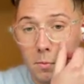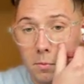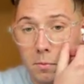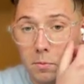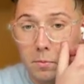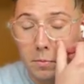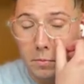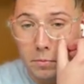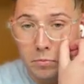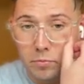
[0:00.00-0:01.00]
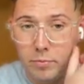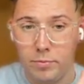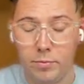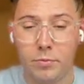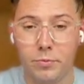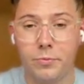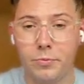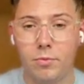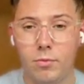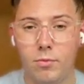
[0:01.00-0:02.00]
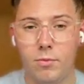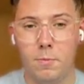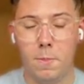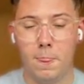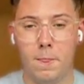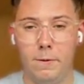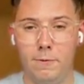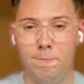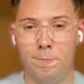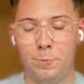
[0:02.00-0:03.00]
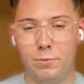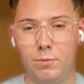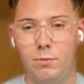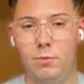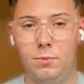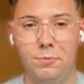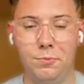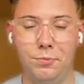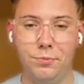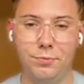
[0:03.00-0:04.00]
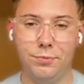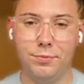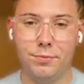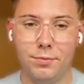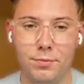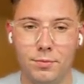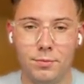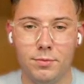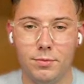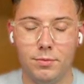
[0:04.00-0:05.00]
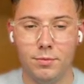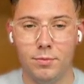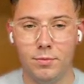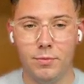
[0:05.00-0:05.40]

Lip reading: (silent)